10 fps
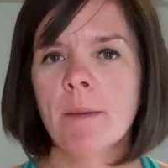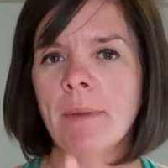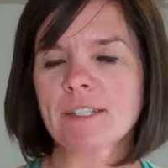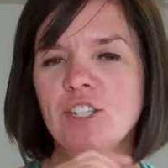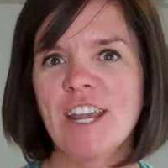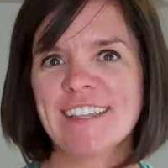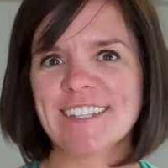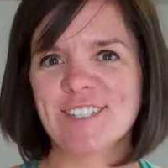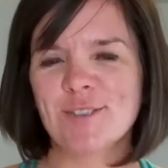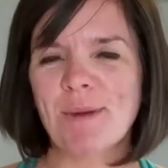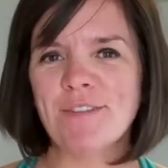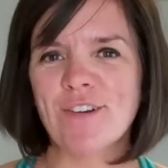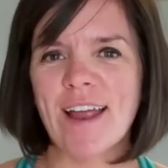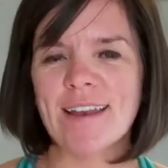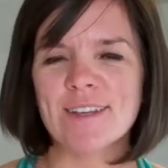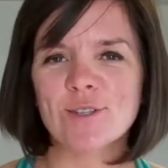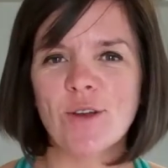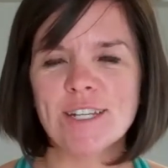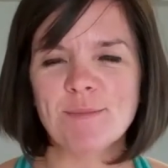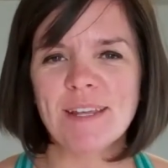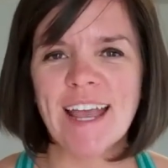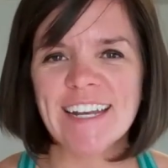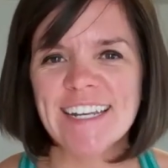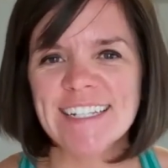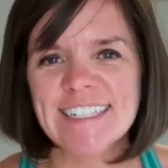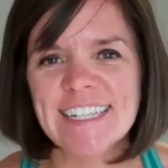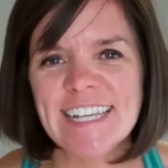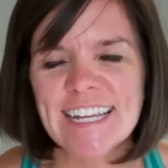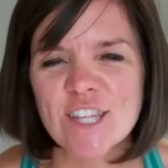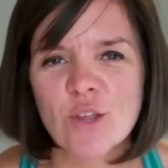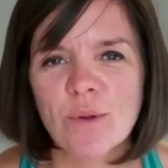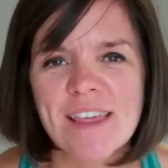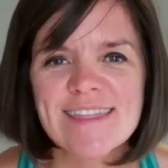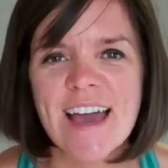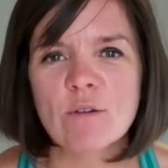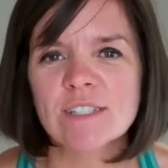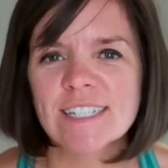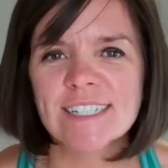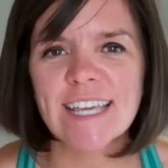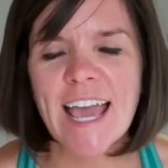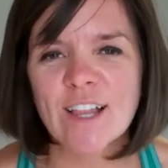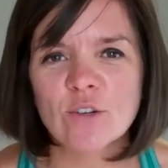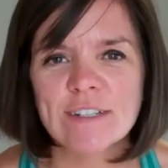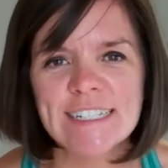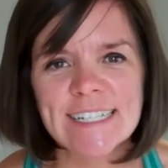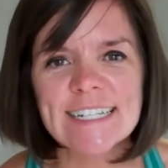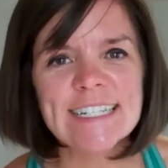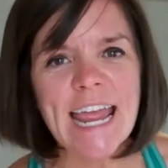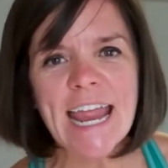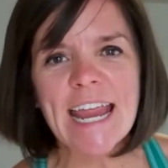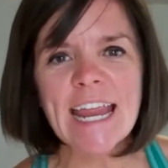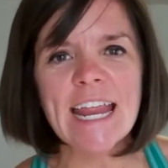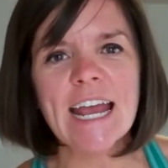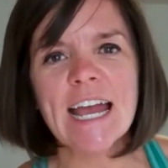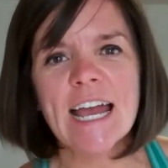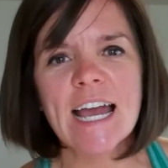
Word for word: My challenge, my friend, is going to be I need to eat three thousand calories a day.